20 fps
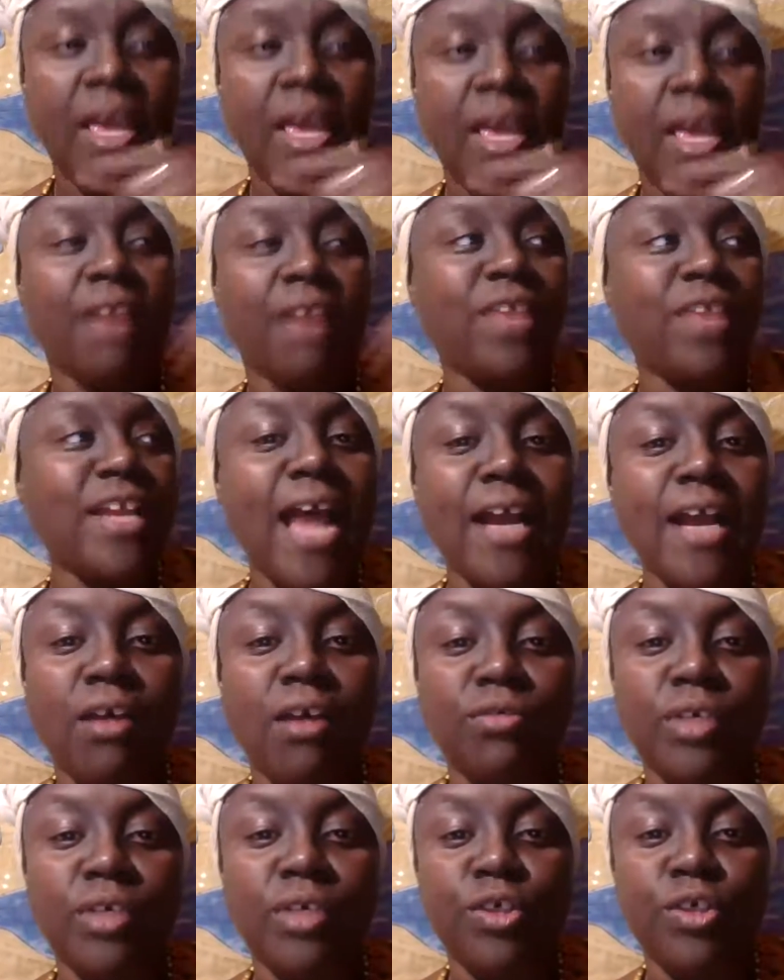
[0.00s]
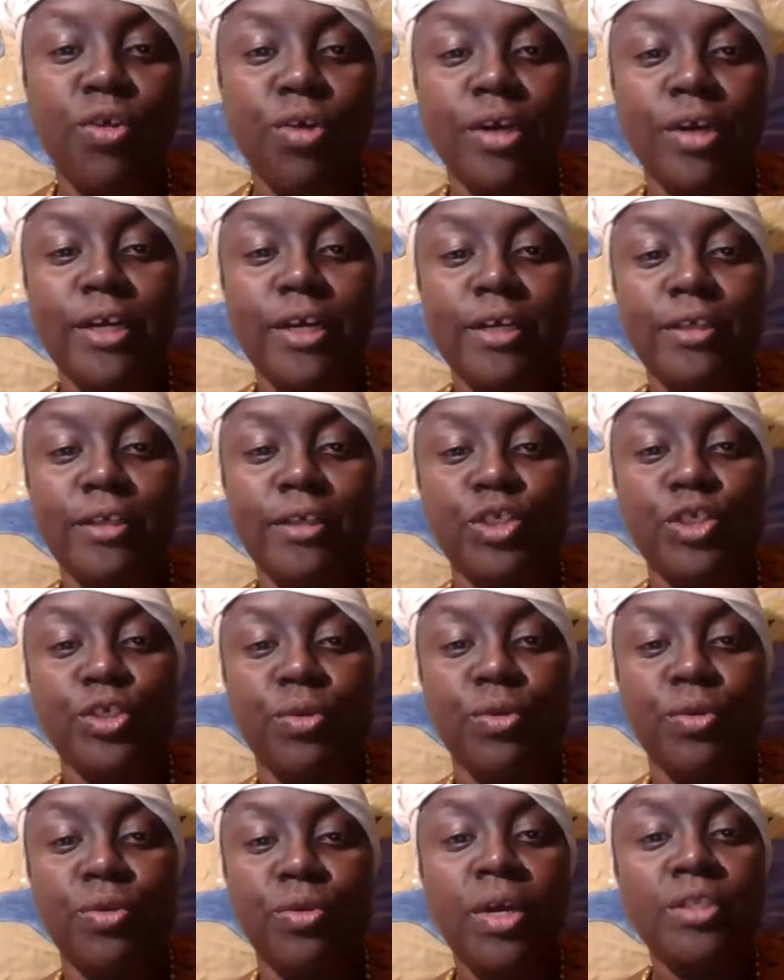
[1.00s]
If they're not going to encourage
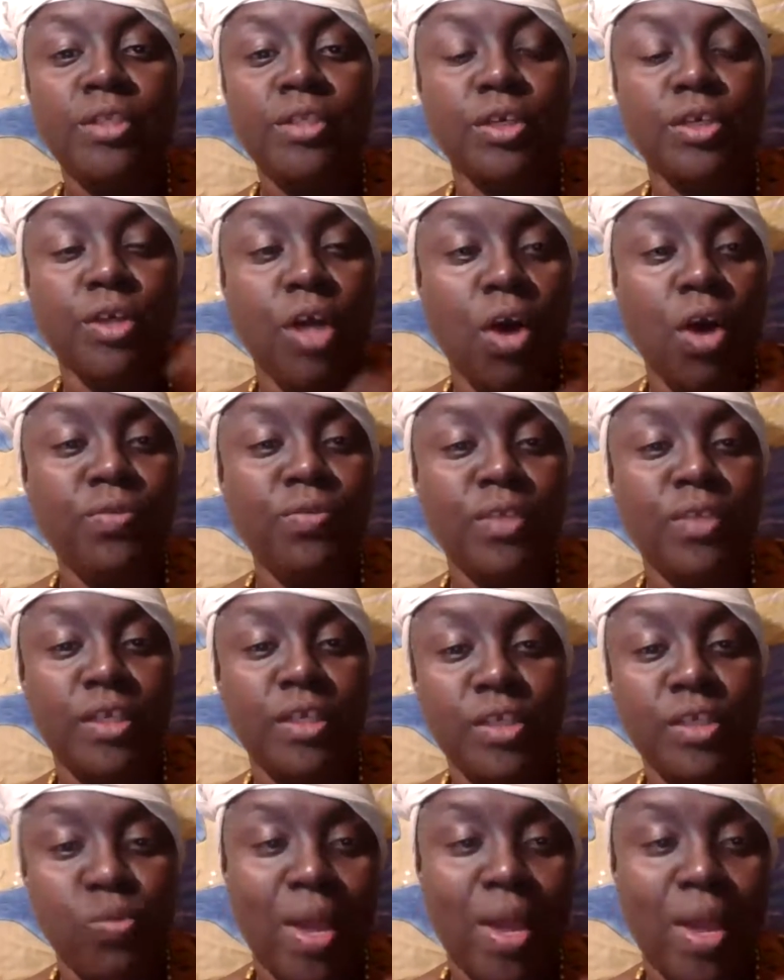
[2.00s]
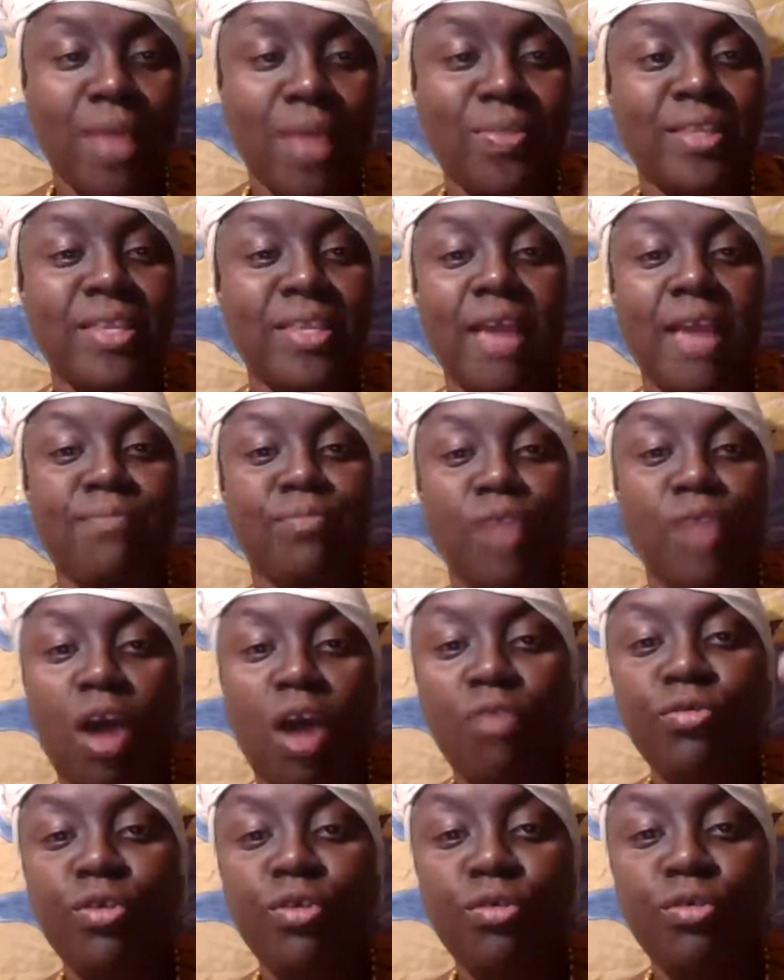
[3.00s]
you to go this way that they've
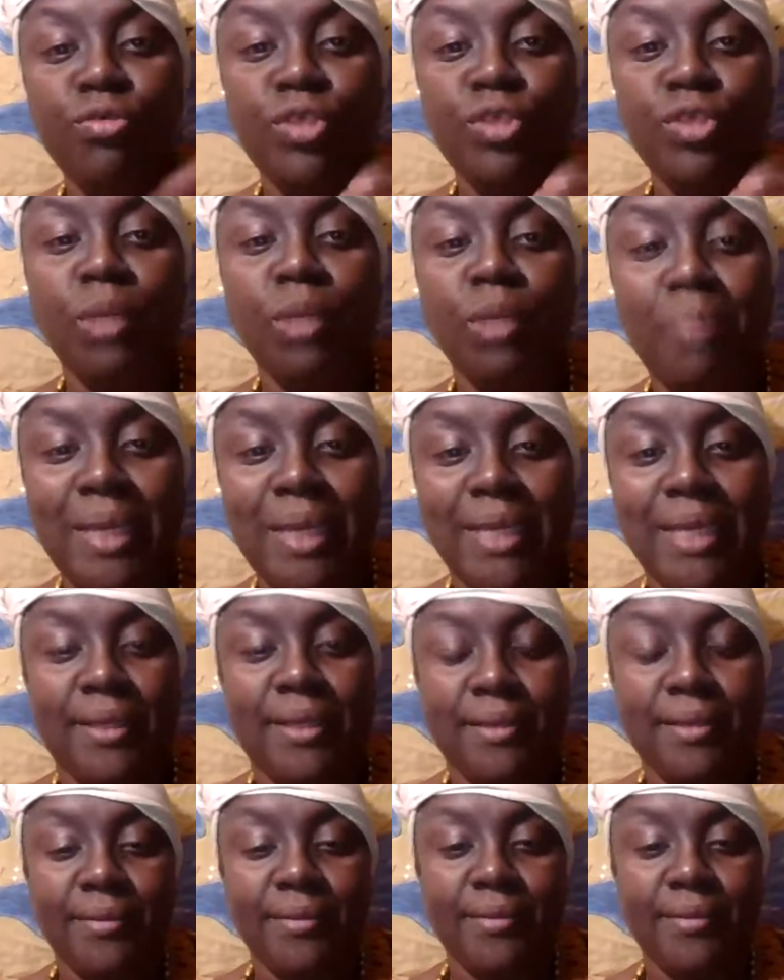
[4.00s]
known you to be,